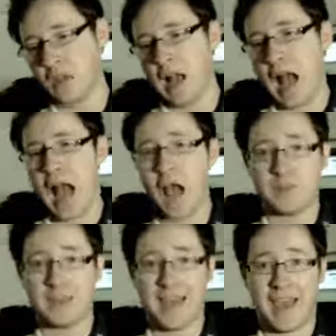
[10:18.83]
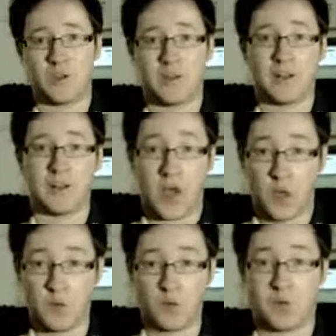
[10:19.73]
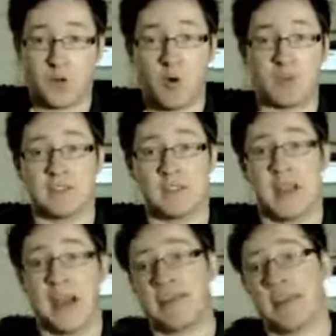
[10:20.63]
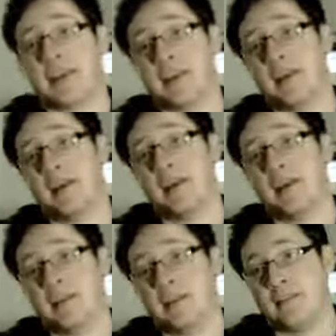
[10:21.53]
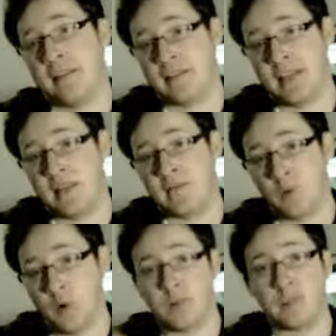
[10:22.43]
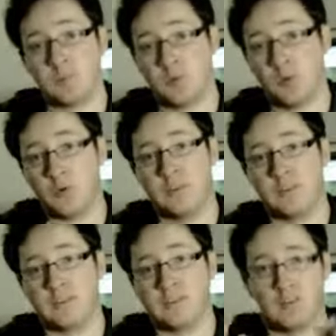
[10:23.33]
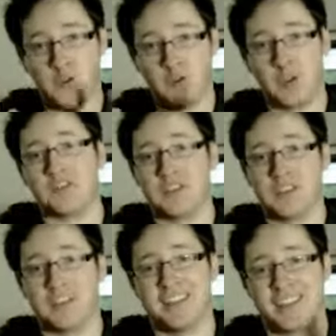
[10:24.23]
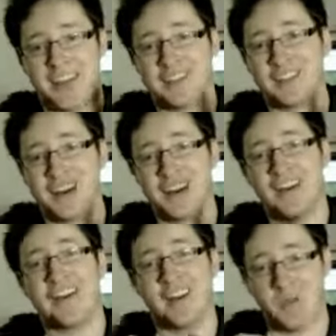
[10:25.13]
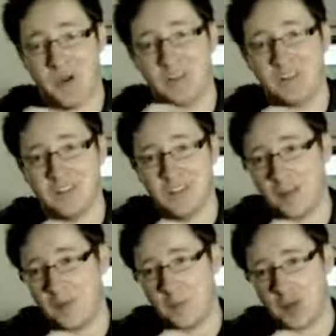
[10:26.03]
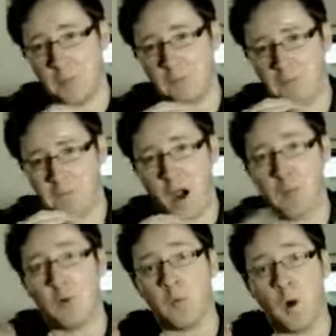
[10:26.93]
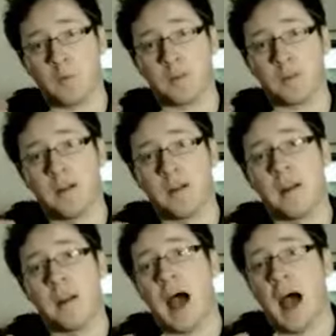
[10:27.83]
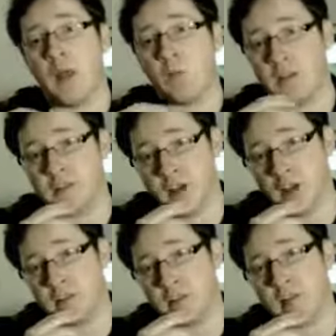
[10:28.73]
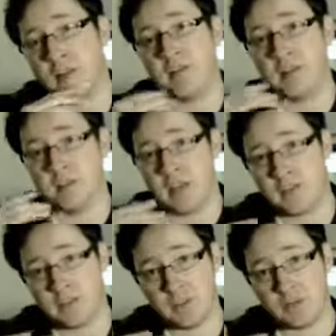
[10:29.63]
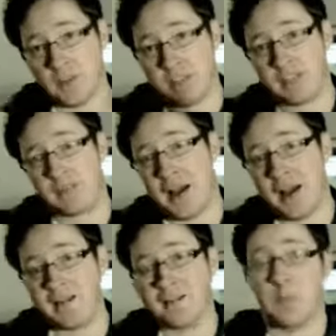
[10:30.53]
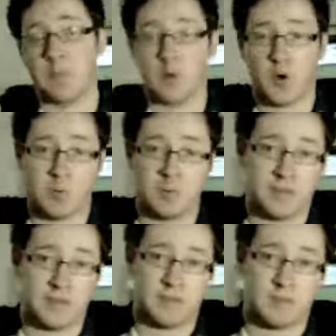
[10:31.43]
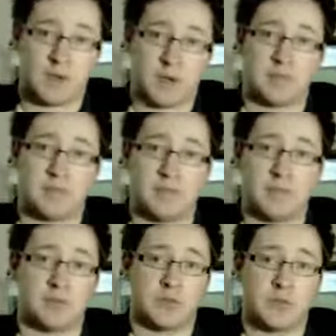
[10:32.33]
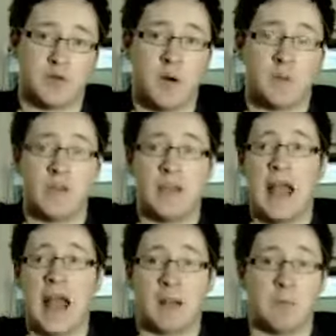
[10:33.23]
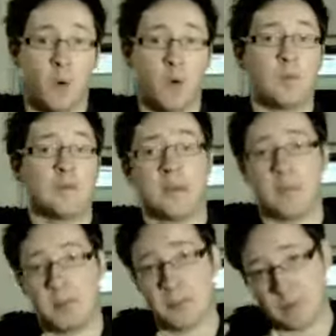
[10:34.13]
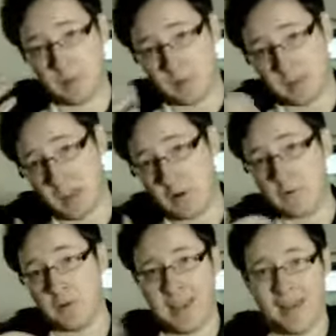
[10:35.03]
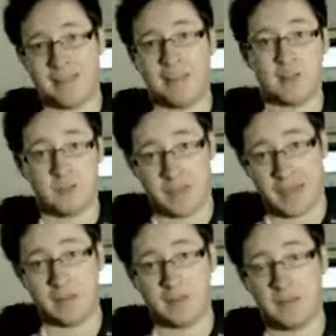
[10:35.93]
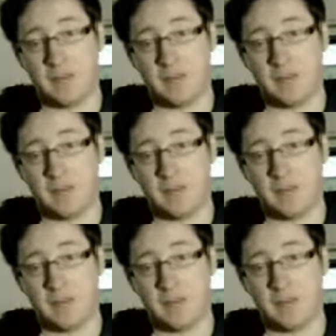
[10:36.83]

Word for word: I would get in on it now because I think the service will explode, not literally like the Death Star, it will uh, become far more popular, and when it does, the service is going to expand and probably the subscription fees are going to go up. And I'm hoping that the people like myself who have get in there at the beginning